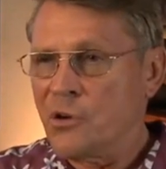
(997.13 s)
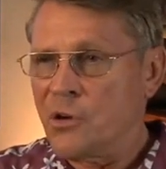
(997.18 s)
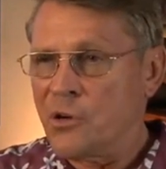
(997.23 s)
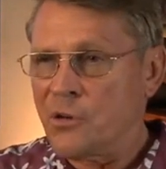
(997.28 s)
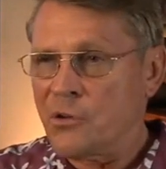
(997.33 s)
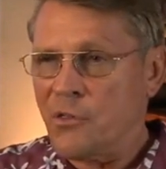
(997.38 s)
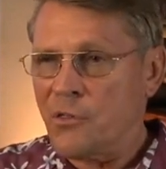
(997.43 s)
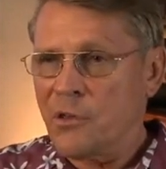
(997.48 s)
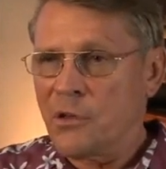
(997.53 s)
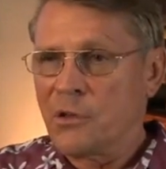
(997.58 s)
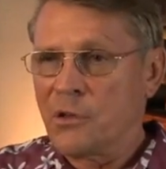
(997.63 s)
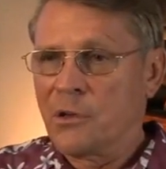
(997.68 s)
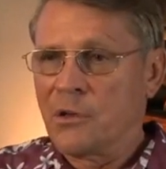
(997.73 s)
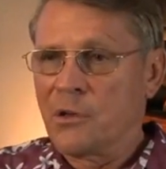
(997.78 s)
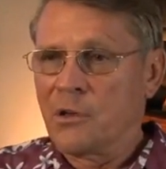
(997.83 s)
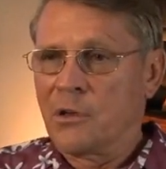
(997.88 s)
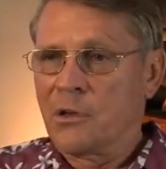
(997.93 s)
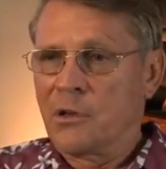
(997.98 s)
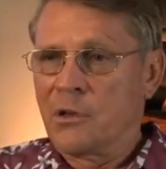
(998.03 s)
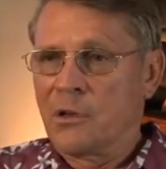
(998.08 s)
earth.
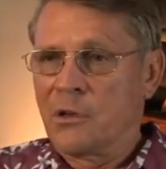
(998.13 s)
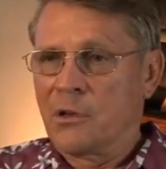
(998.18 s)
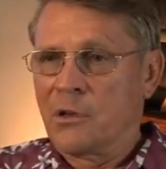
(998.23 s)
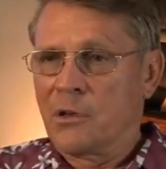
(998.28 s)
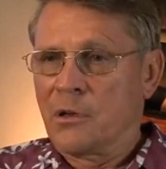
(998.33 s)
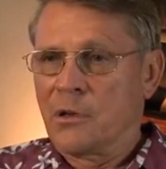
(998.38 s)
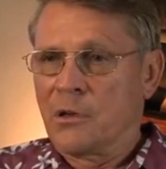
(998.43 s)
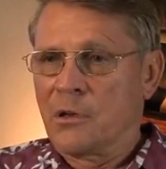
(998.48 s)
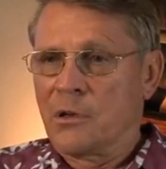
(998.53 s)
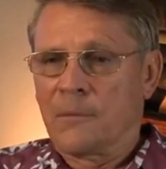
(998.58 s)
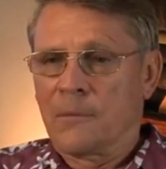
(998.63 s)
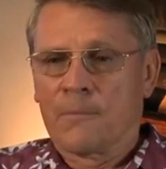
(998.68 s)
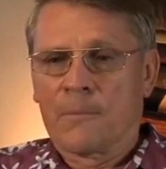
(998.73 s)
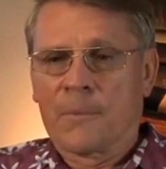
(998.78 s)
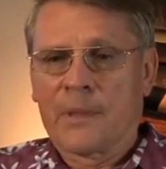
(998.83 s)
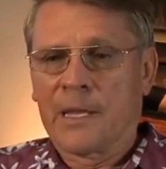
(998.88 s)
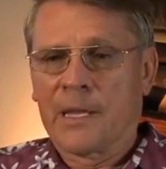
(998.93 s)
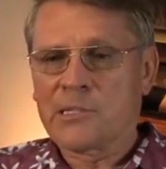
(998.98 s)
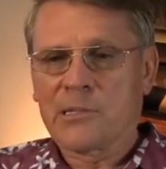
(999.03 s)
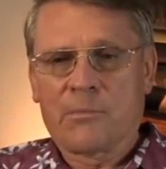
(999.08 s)

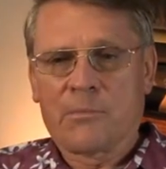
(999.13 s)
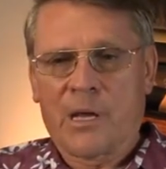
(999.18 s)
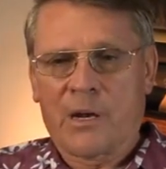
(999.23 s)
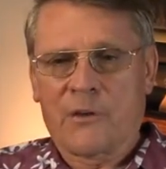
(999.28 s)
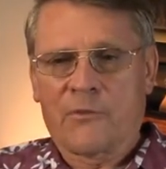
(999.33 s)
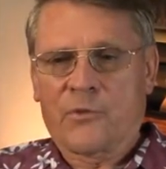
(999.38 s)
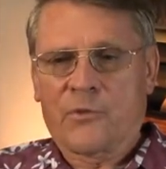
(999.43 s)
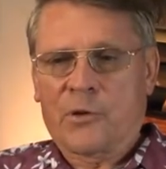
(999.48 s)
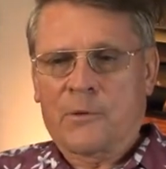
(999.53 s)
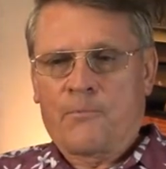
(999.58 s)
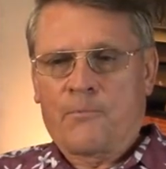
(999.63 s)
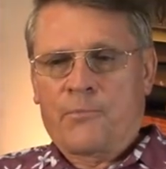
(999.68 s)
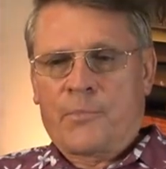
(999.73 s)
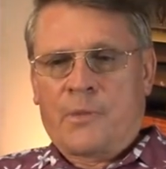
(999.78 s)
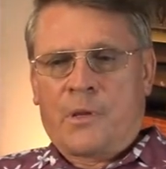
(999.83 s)
It's a metaphor.